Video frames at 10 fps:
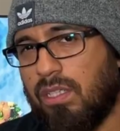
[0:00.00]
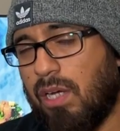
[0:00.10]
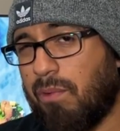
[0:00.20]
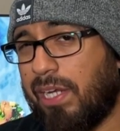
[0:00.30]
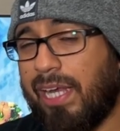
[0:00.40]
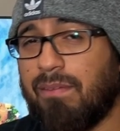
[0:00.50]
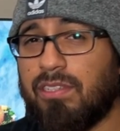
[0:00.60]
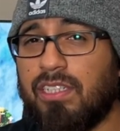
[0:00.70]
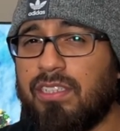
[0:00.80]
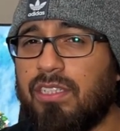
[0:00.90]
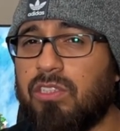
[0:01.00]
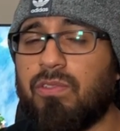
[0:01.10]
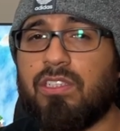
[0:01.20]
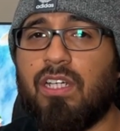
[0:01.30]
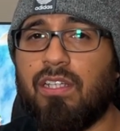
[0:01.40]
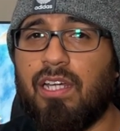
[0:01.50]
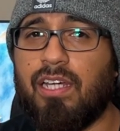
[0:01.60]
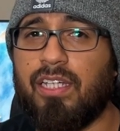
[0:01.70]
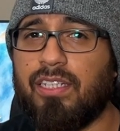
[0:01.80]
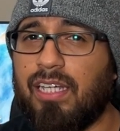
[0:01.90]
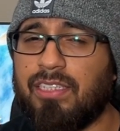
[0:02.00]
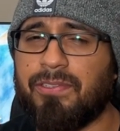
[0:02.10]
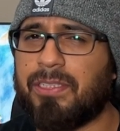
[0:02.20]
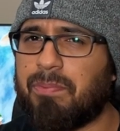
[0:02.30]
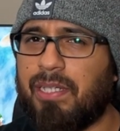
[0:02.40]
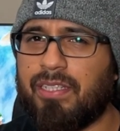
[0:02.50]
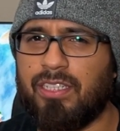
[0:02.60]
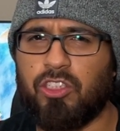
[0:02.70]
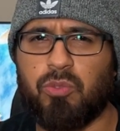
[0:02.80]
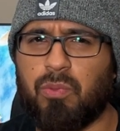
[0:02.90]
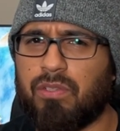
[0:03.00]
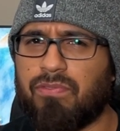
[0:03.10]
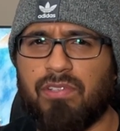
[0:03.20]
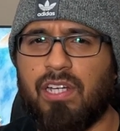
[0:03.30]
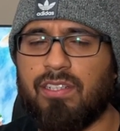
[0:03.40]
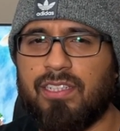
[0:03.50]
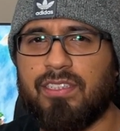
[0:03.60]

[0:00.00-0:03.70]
when it came to Nintendo Switch Online, as you expected, it just worked flawless.